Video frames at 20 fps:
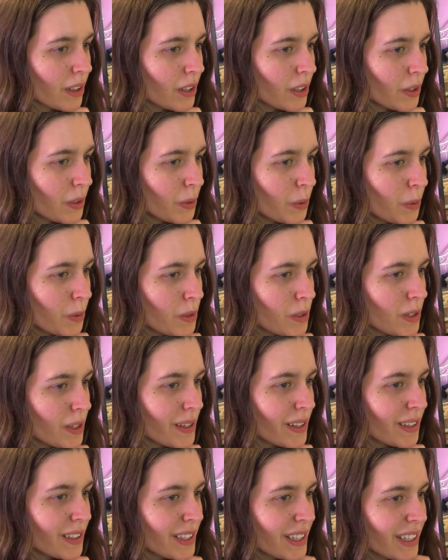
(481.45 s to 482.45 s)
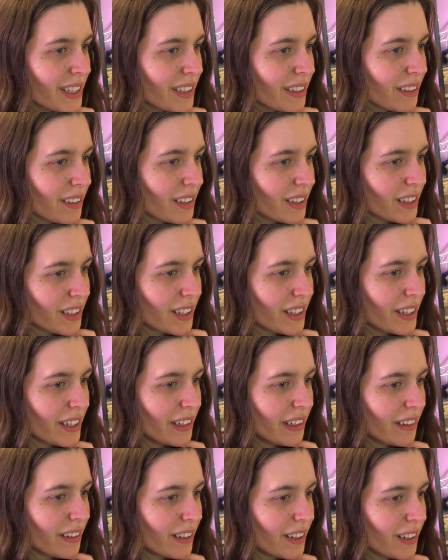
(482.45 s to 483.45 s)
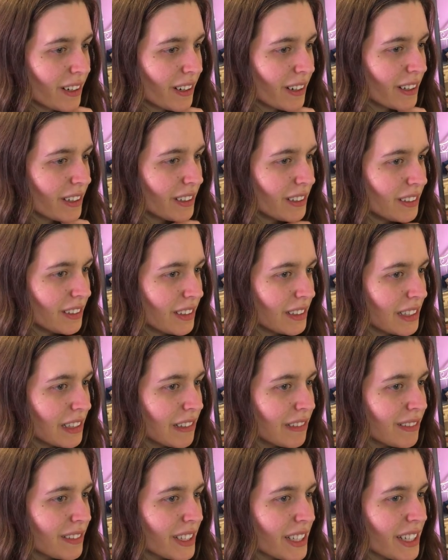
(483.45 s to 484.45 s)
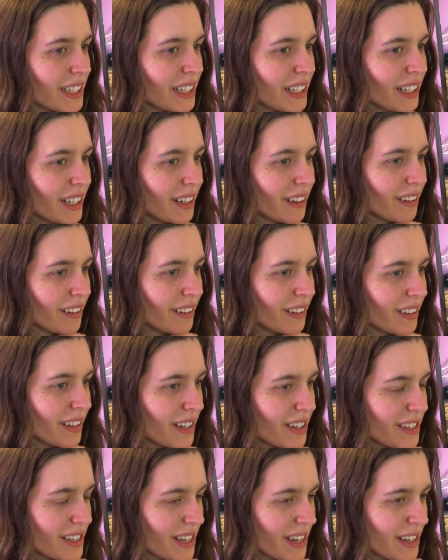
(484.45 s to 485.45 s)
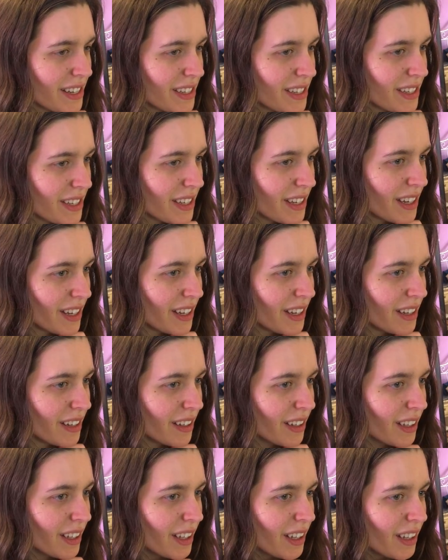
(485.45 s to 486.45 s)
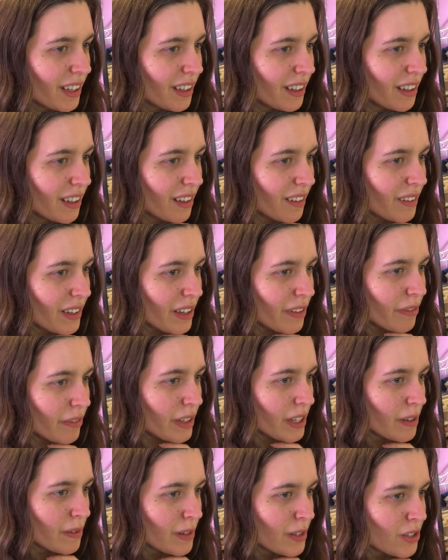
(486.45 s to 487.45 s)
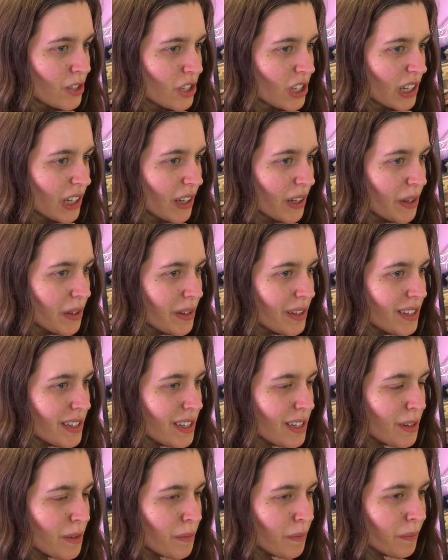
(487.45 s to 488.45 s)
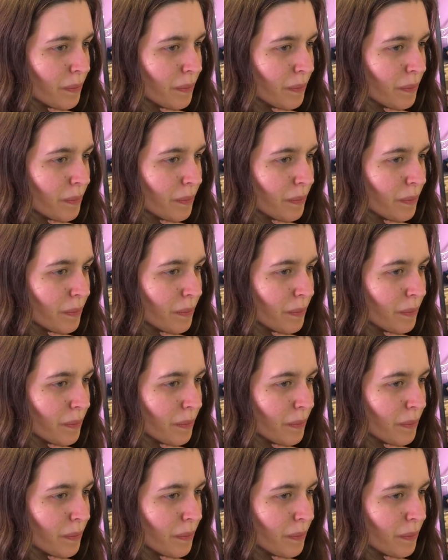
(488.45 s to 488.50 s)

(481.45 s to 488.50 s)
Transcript: cool, kind-hearted, lonely characters I see on my favorite shows.